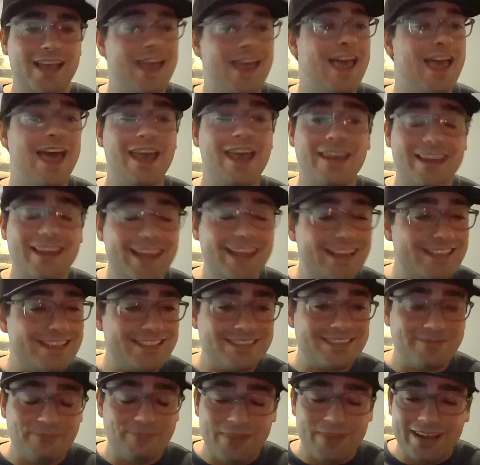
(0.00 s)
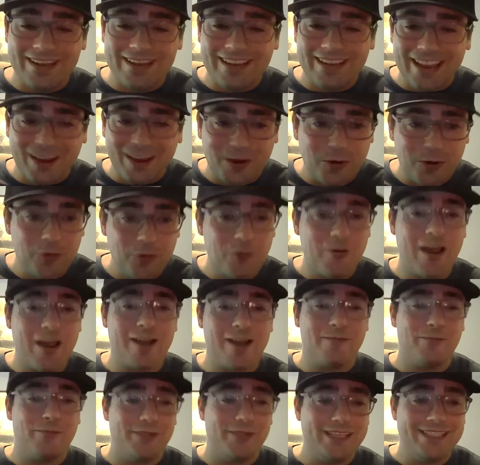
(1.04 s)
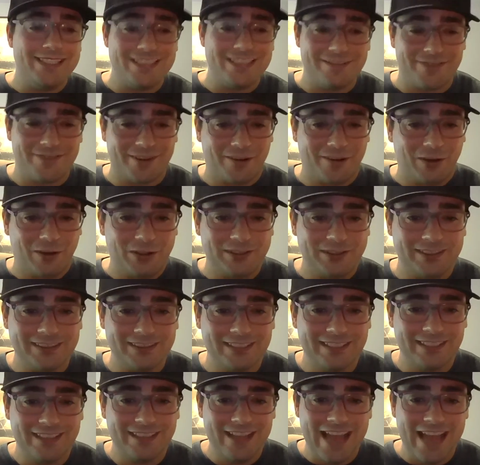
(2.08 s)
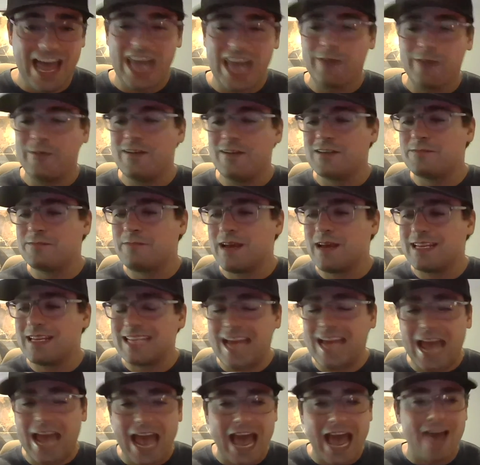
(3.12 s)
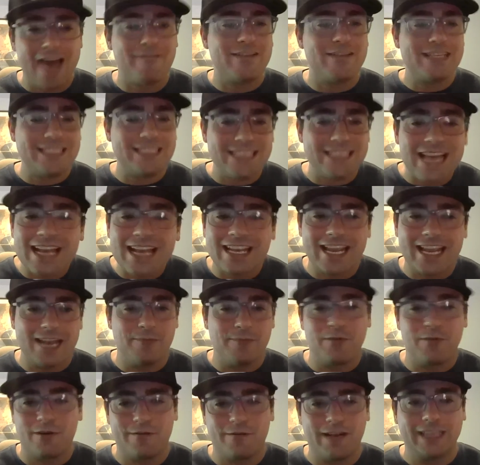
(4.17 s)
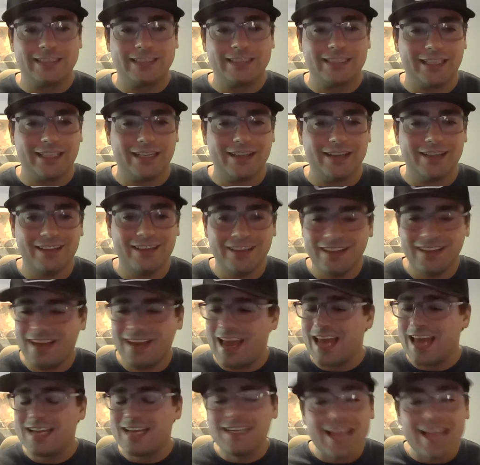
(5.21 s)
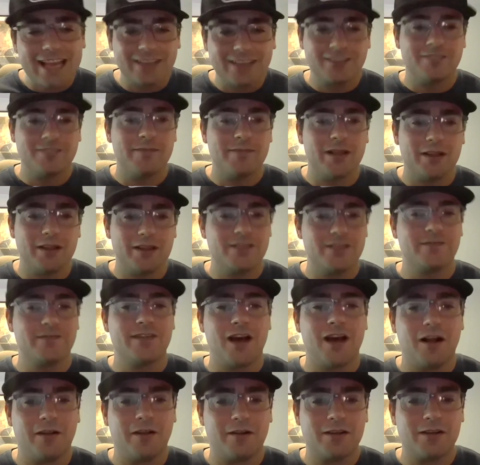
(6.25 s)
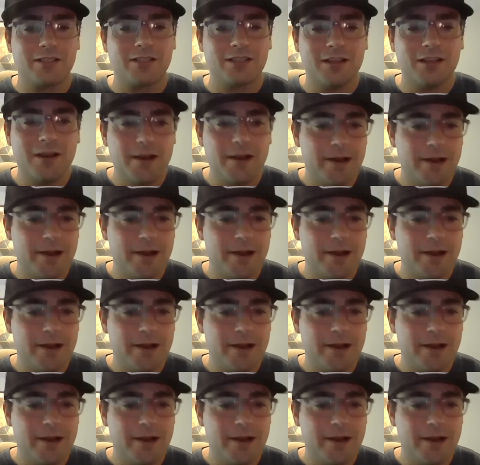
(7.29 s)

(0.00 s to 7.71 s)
And it's been incredibly difficult. And we've spent half a decade perfecting it and tens of millions of dollars.